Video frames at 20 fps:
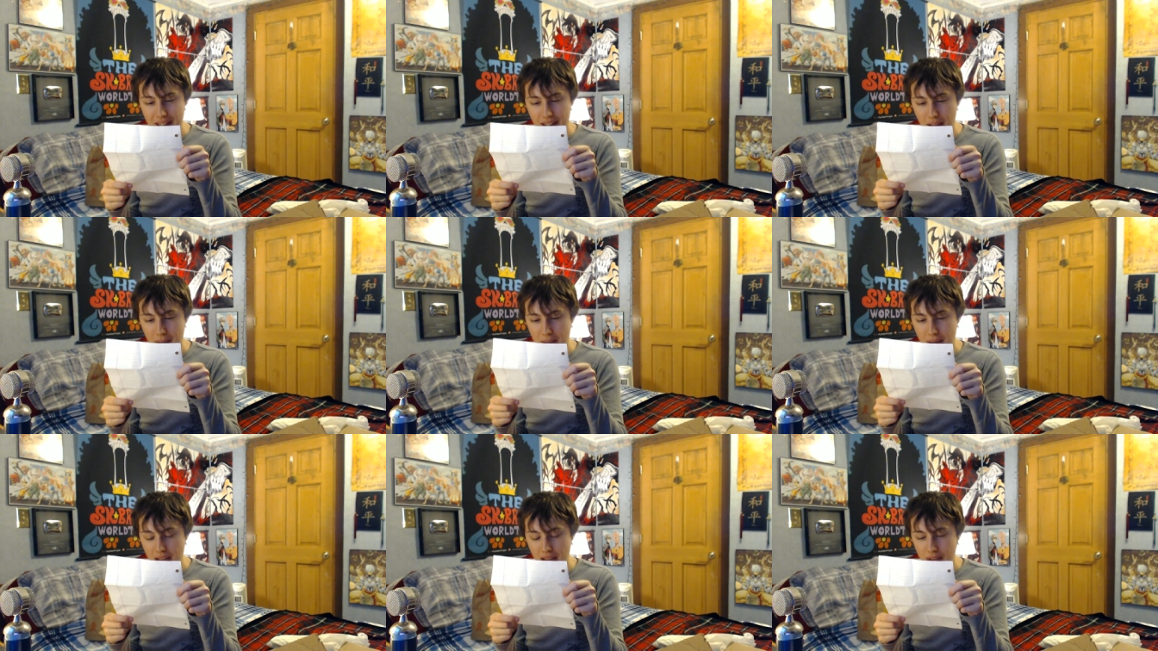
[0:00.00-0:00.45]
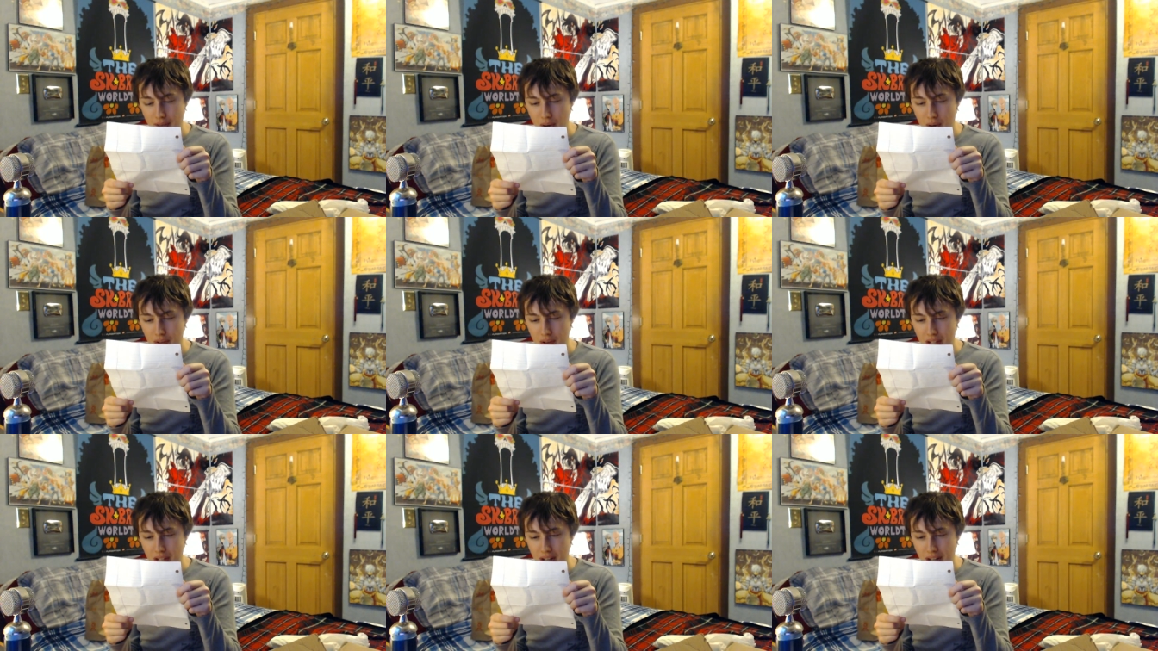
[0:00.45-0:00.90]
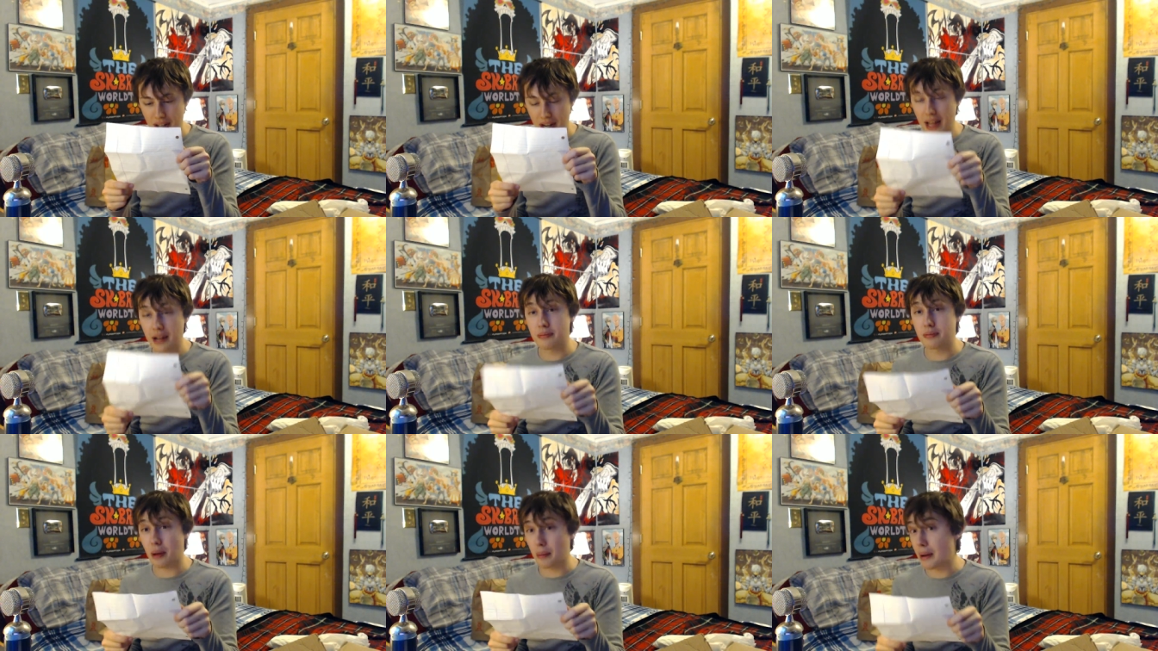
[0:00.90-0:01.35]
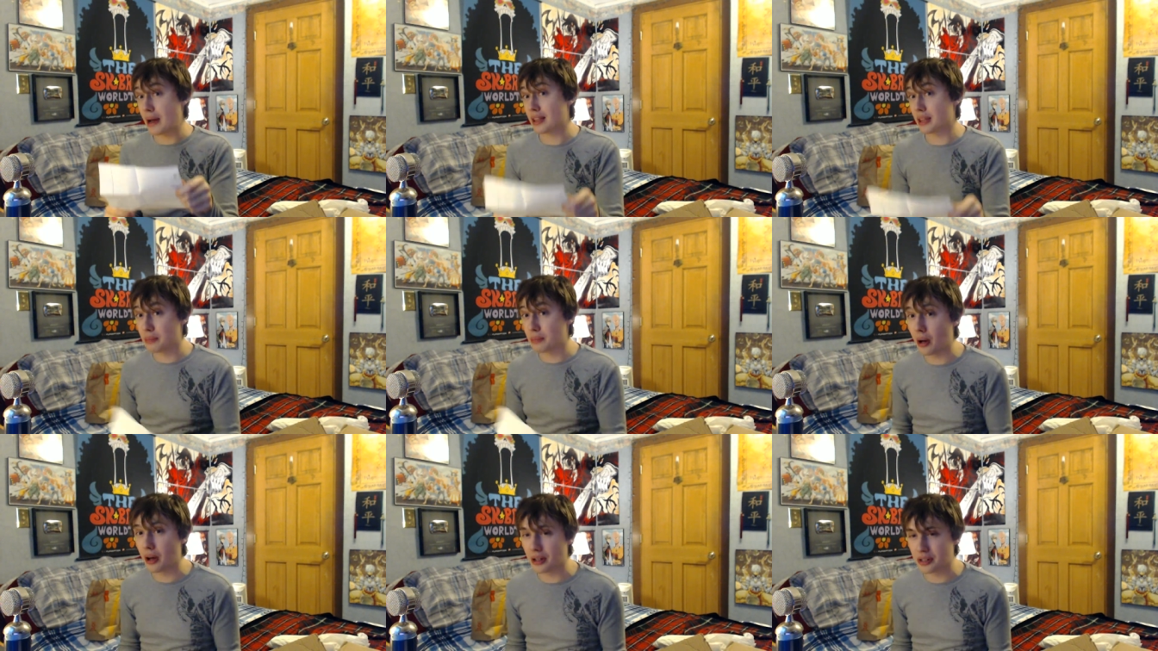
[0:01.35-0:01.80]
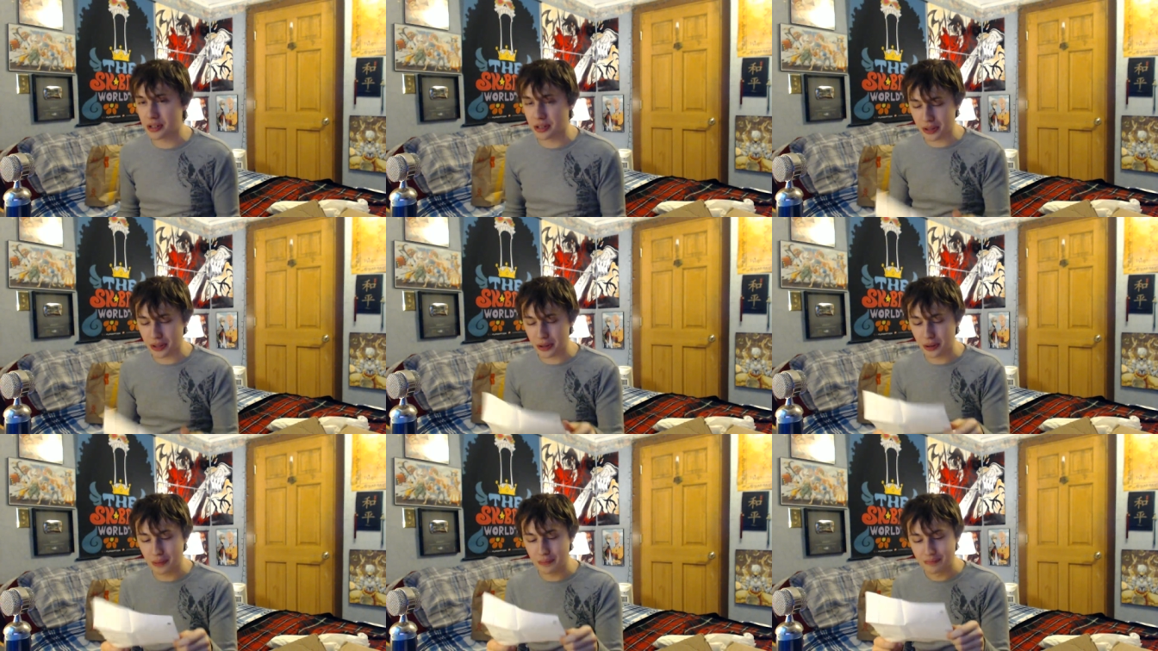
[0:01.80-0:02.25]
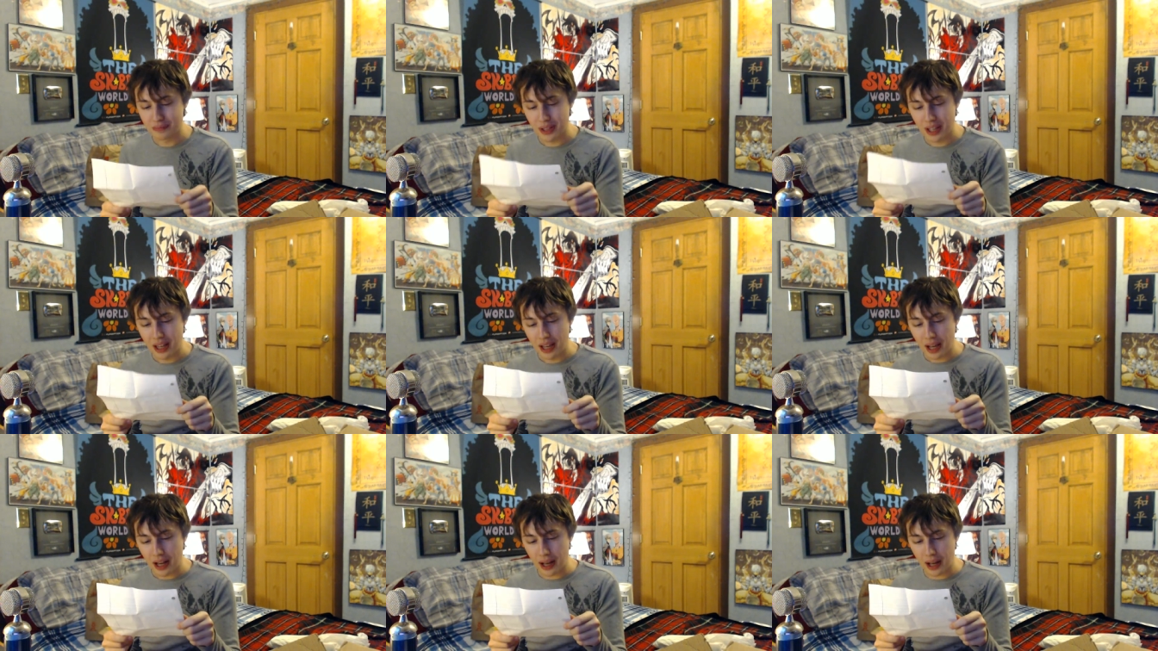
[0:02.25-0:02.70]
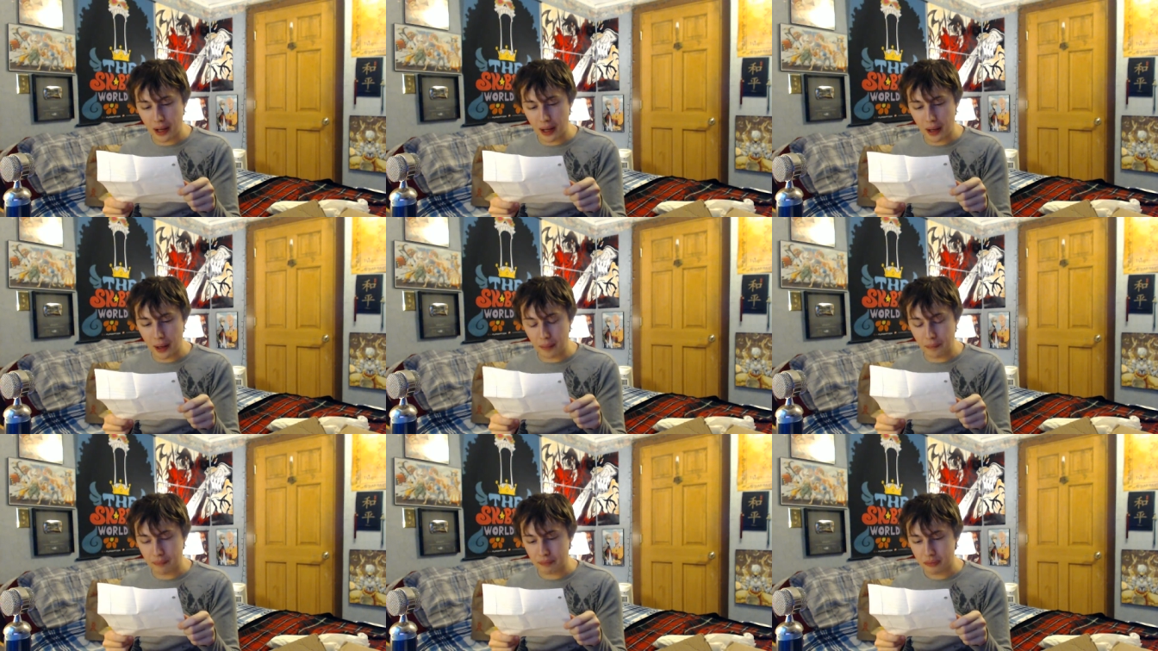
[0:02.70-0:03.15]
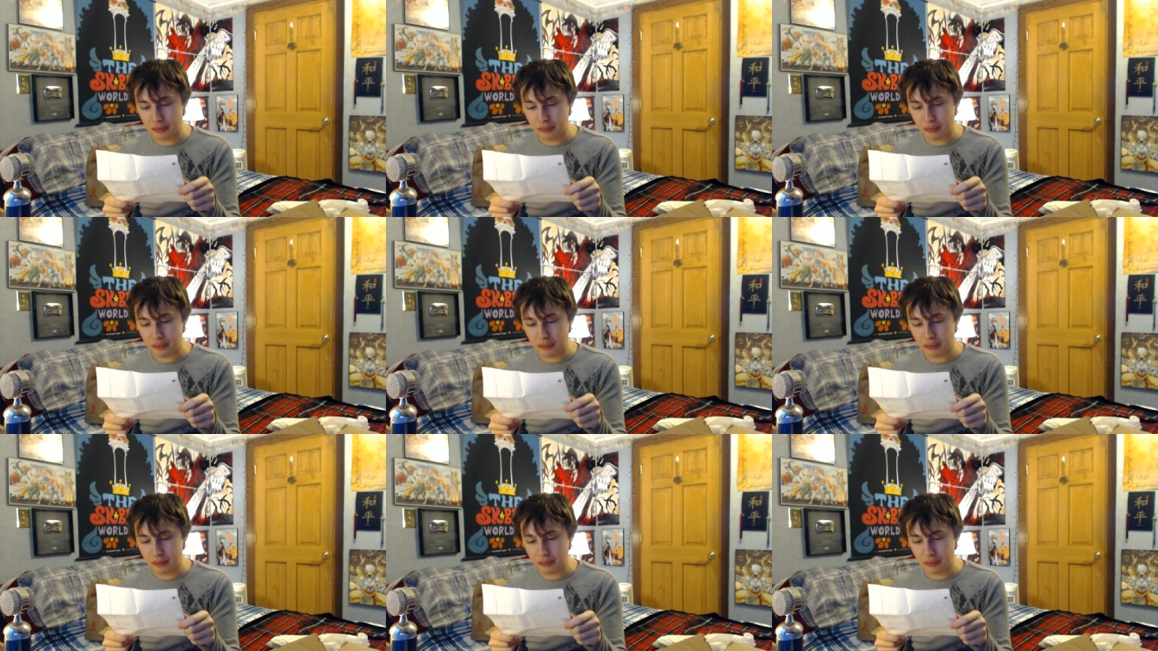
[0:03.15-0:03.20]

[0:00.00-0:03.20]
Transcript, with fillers: I may have overdone it, and about the pun too. Um,